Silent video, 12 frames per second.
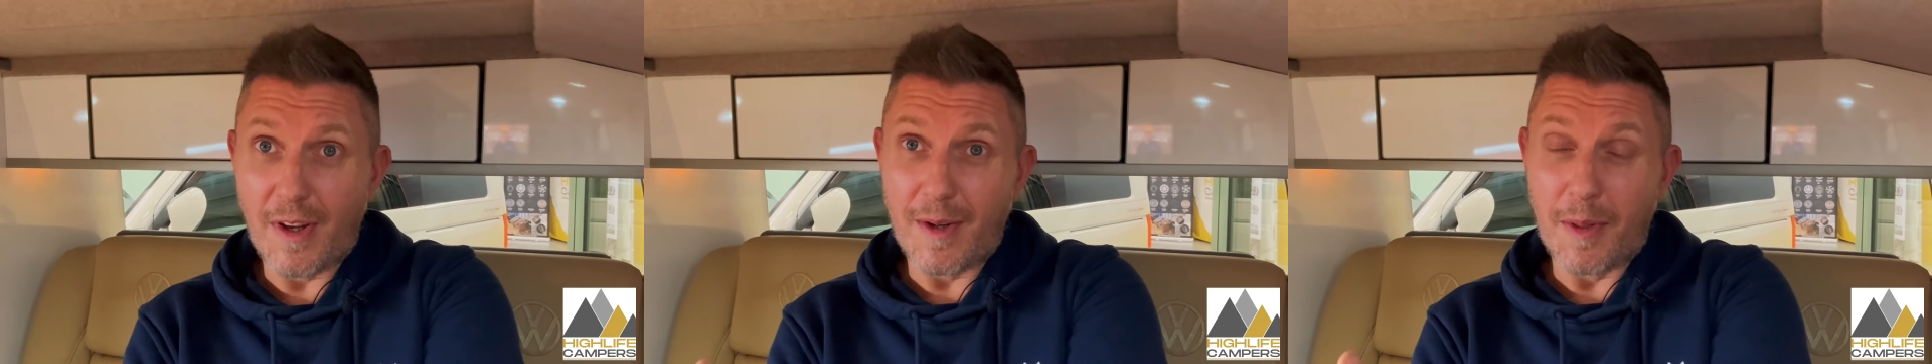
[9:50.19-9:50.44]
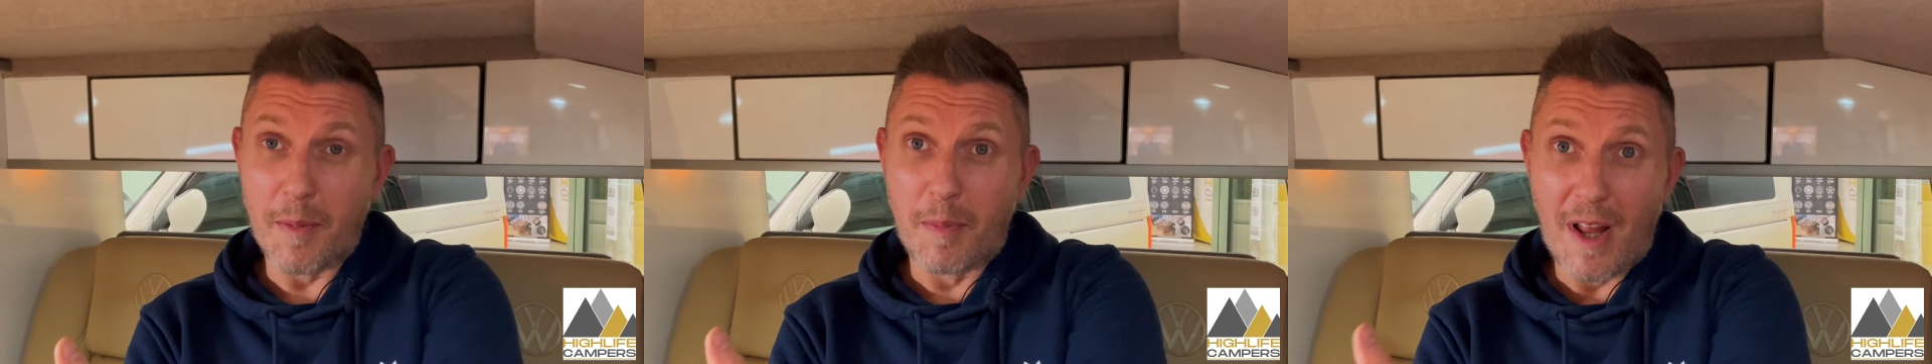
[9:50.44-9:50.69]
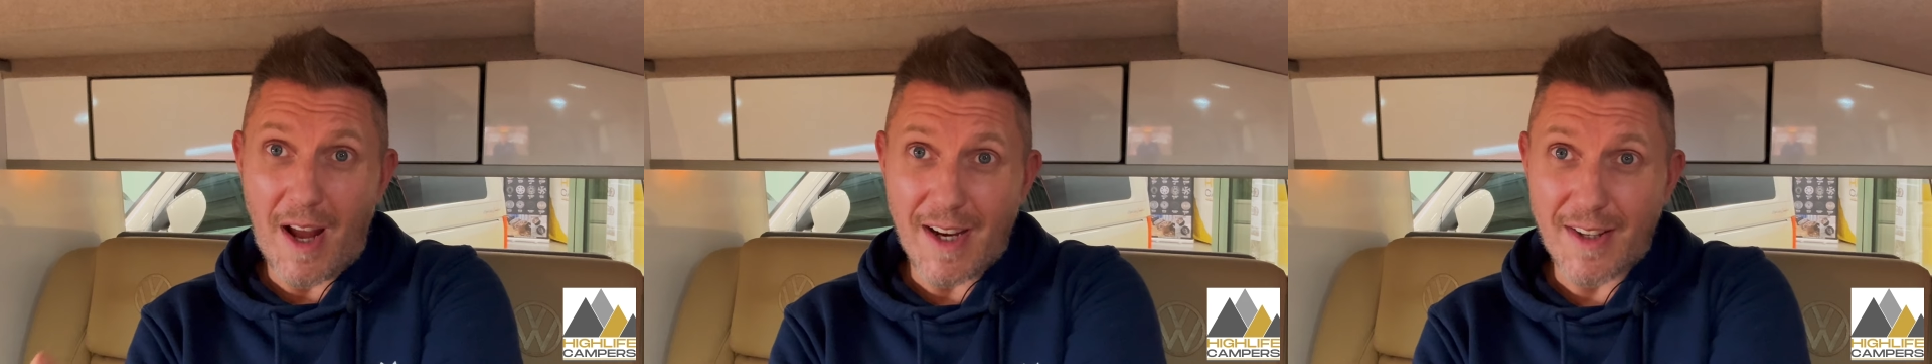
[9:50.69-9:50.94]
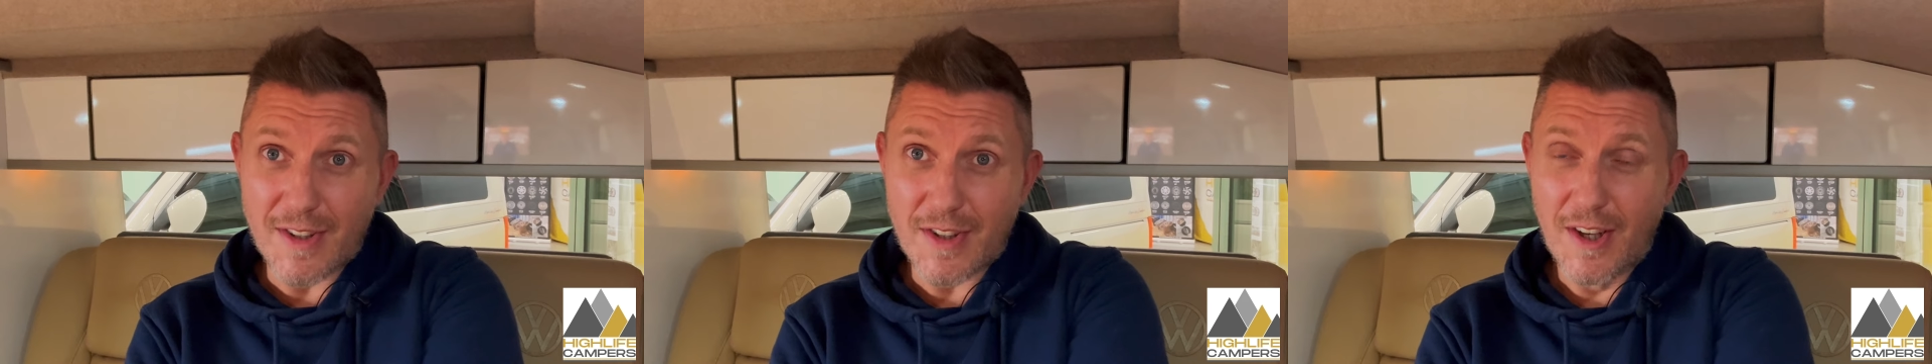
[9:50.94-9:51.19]
the
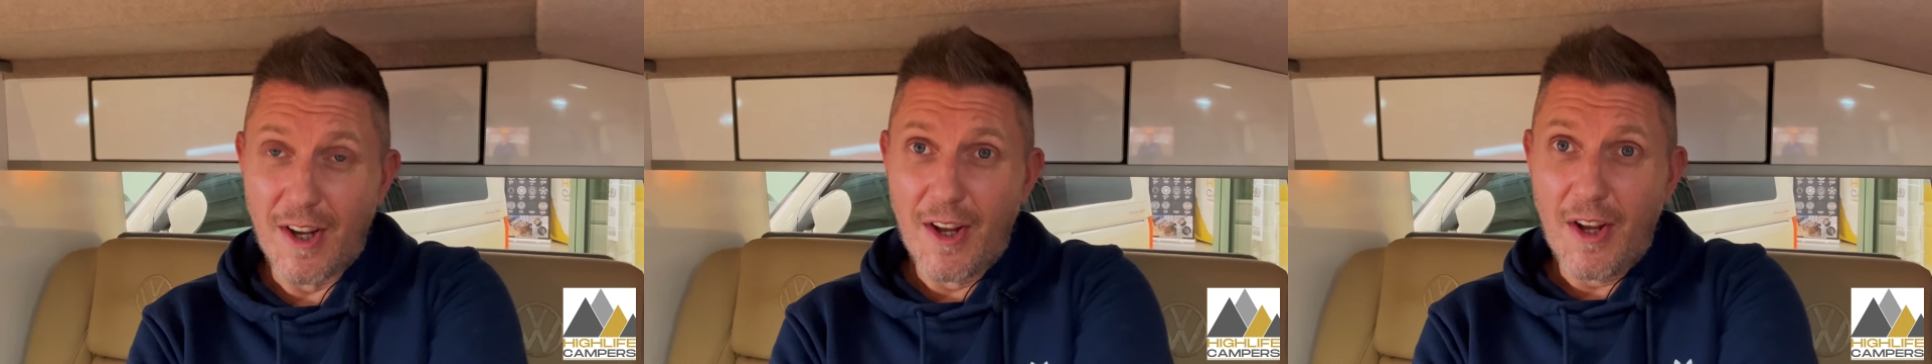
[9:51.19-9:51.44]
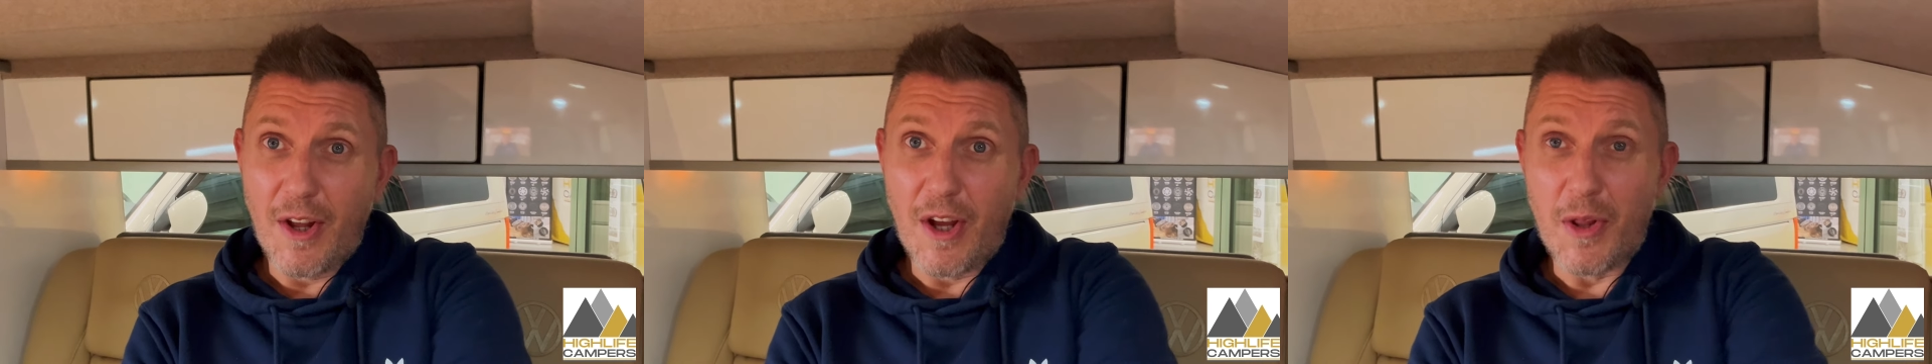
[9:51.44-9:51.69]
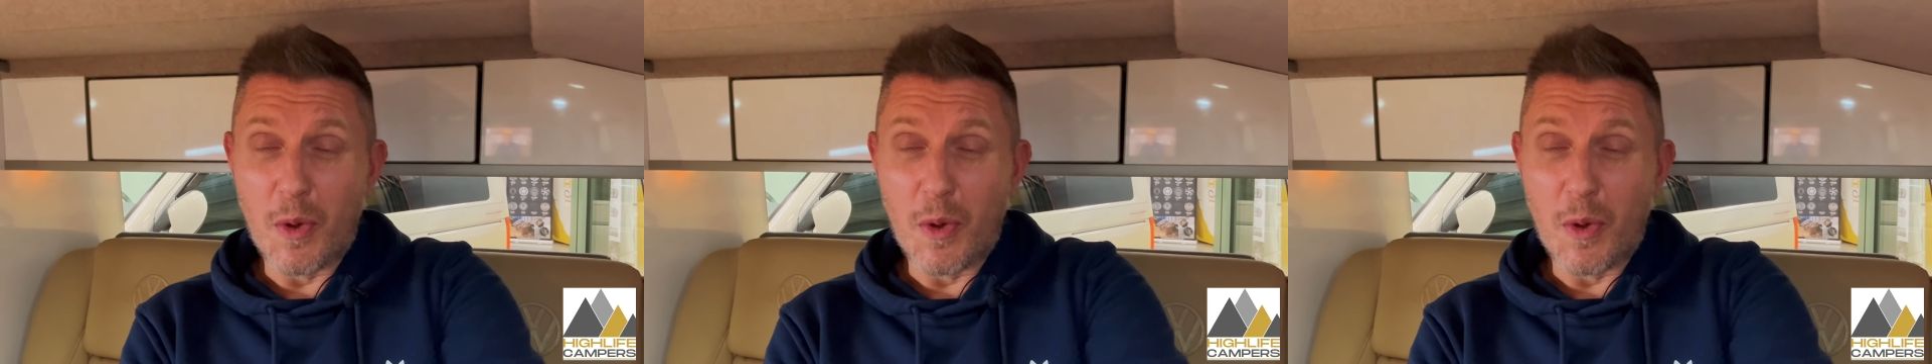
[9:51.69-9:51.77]
blinds, the